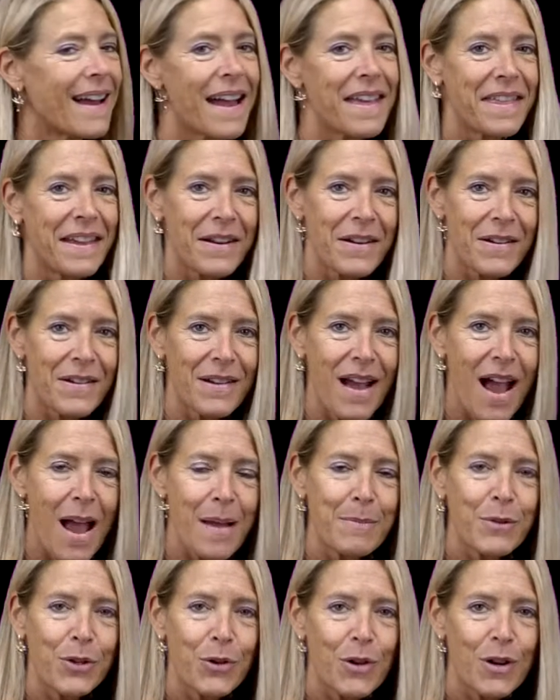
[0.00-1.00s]
Hi there,
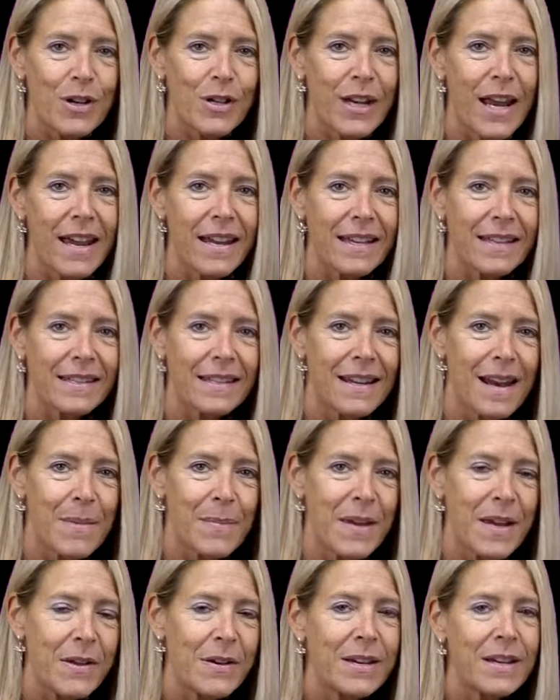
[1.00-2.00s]
I'm Joryn Jenkins and I'm
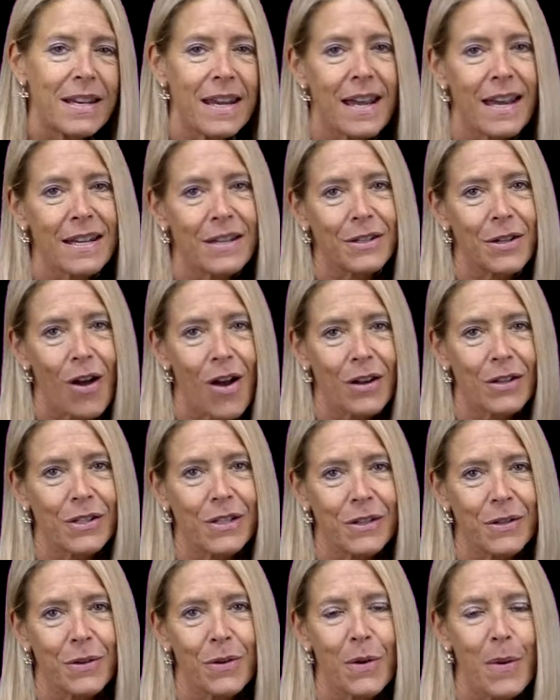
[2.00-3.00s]
here today to talk
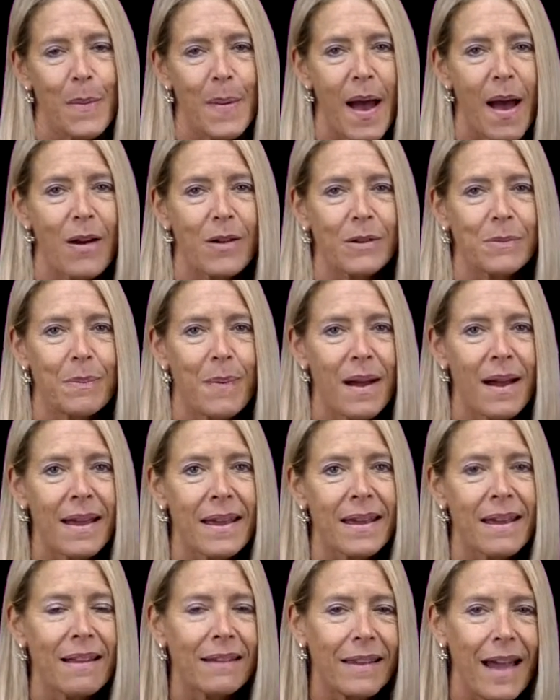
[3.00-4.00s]
to you about
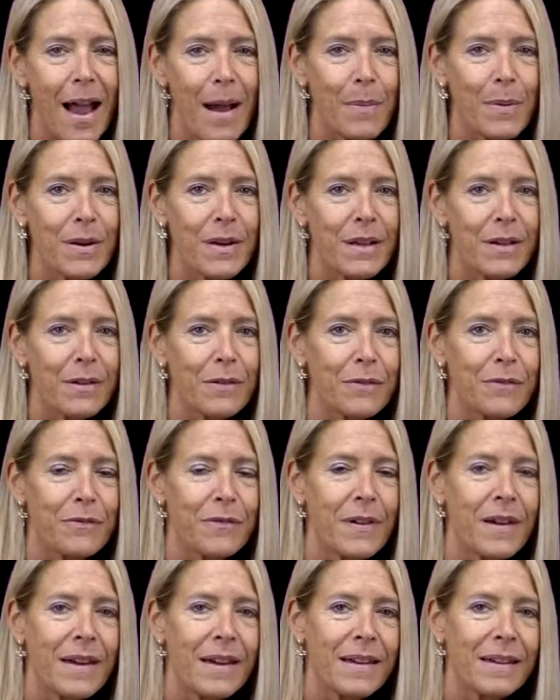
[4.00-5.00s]
my collaborative
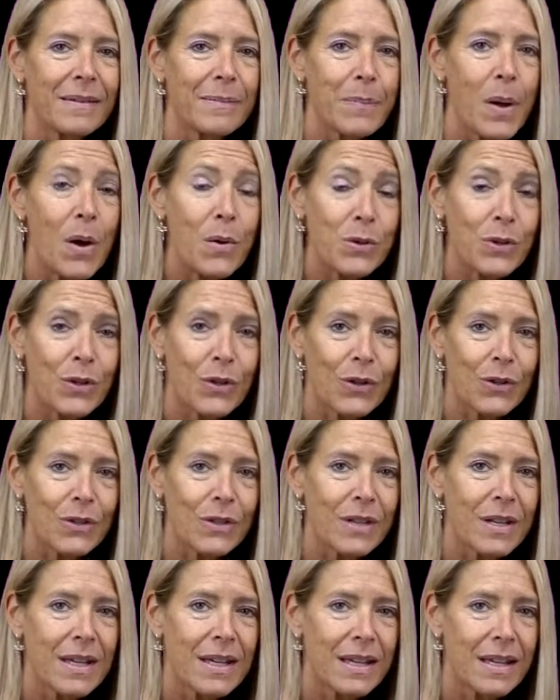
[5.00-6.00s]

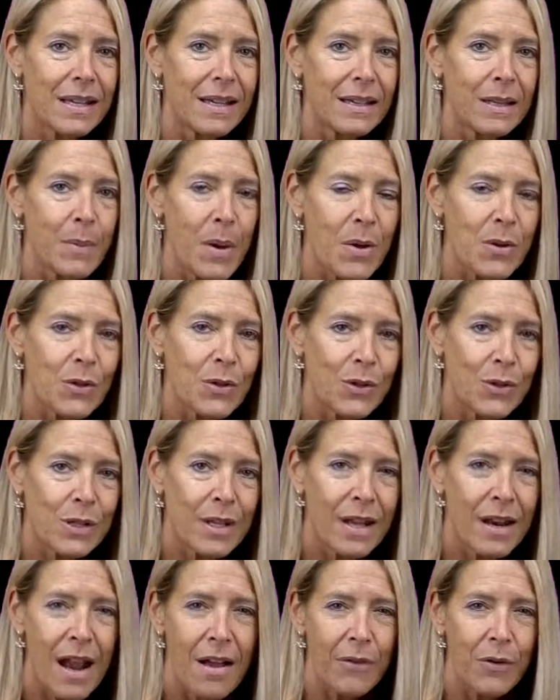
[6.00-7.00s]
posters, the posters
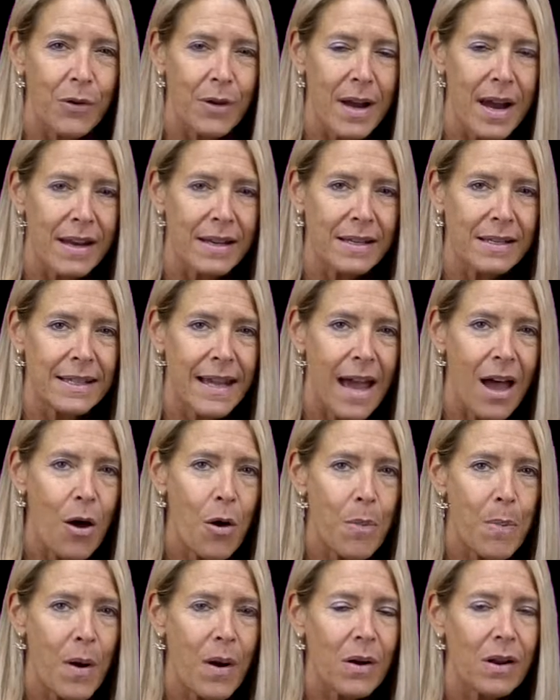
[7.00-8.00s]
that I've created to
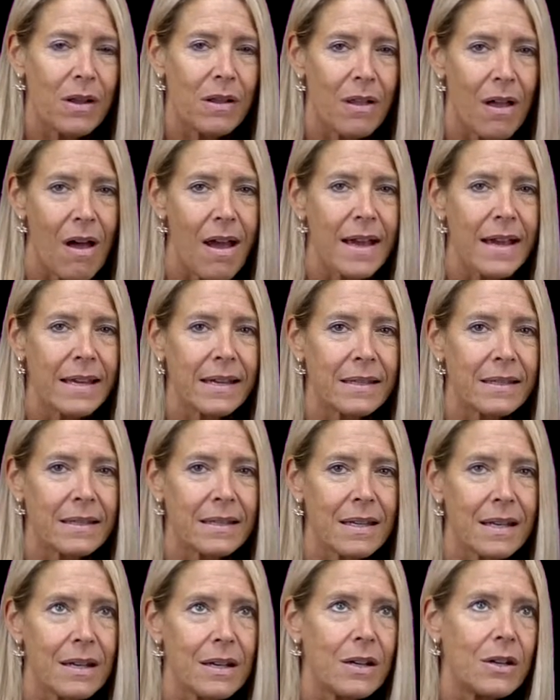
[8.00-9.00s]
help our
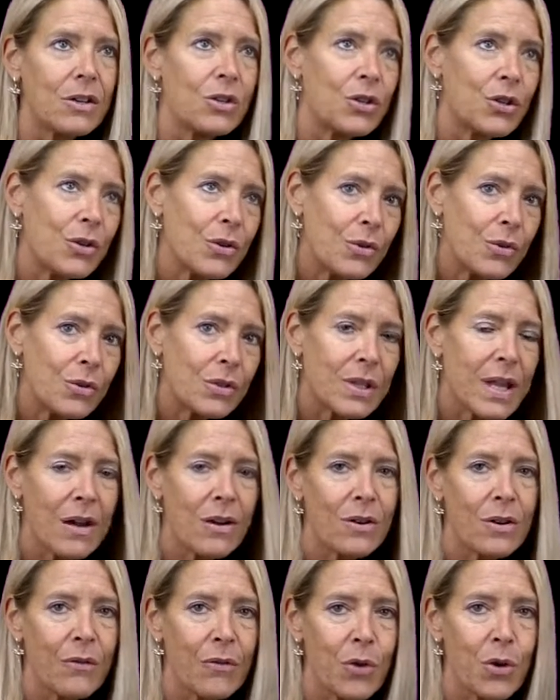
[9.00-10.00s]
clients choose
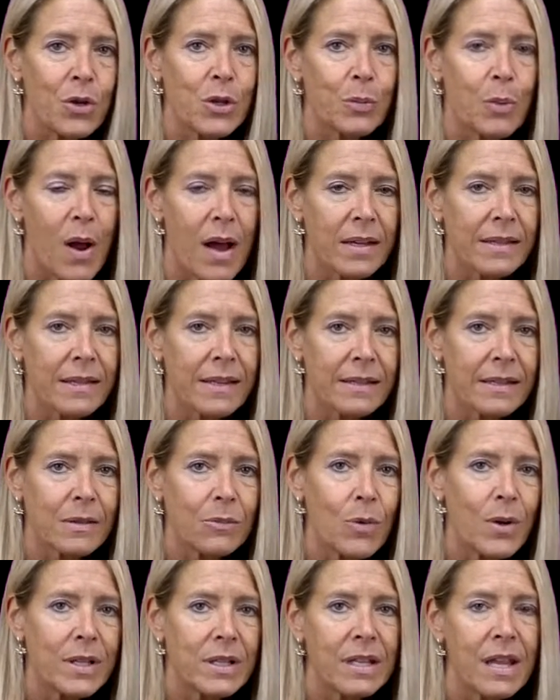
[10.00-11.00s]
their divorce process,
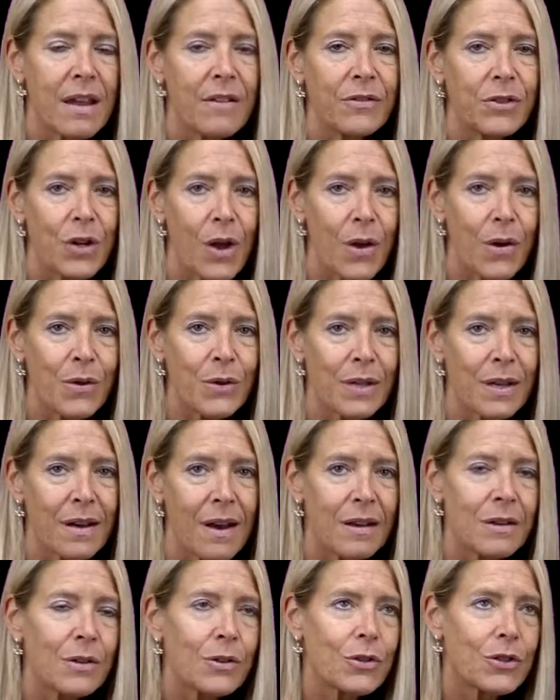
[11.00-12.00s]
and once they've chosen,
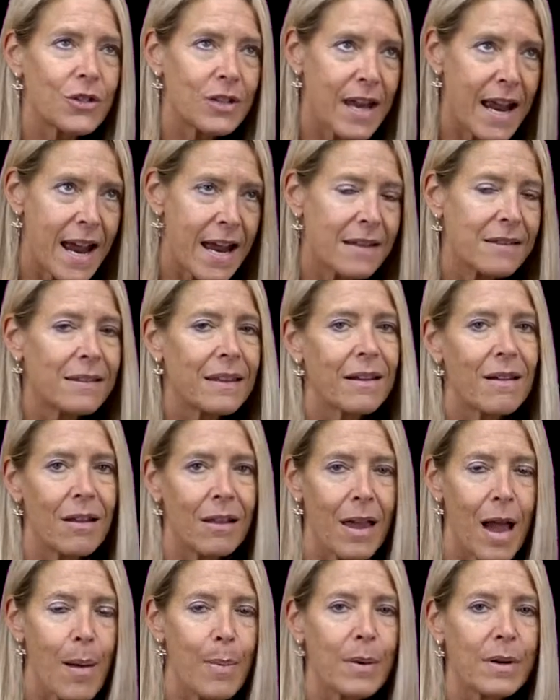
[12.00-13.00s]
understand the
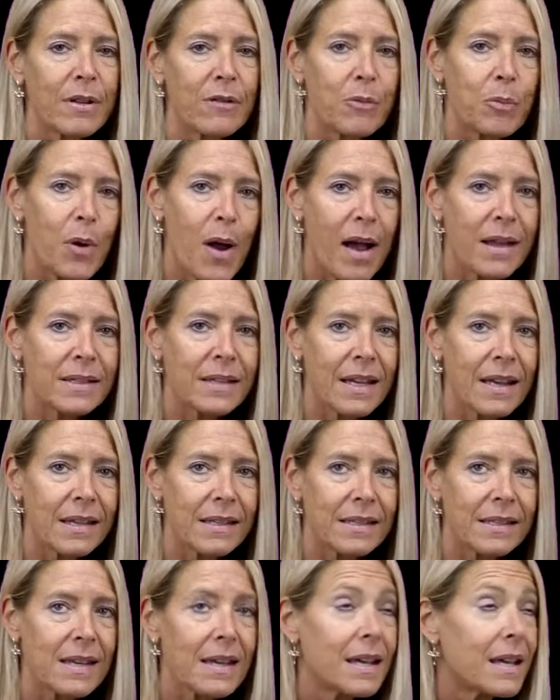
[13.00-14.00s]
collaborative
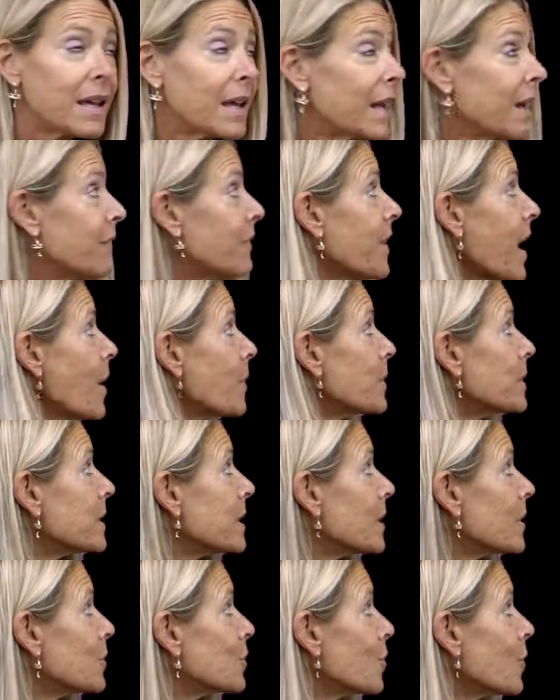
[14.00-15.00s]
process if that was
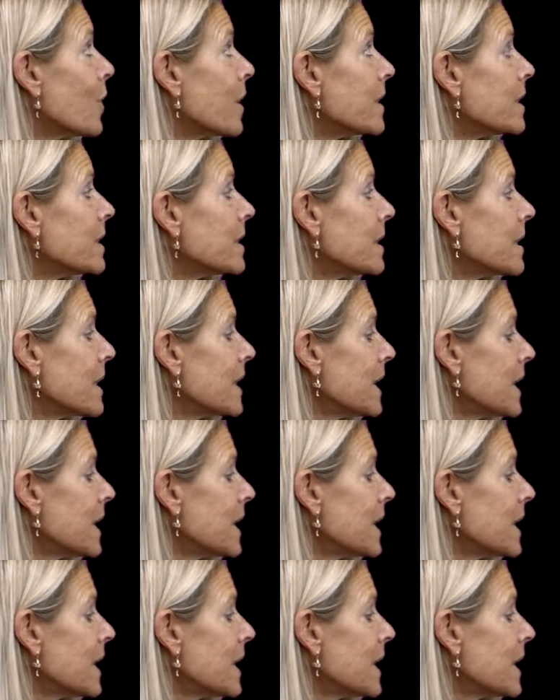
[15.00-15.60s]
their choice.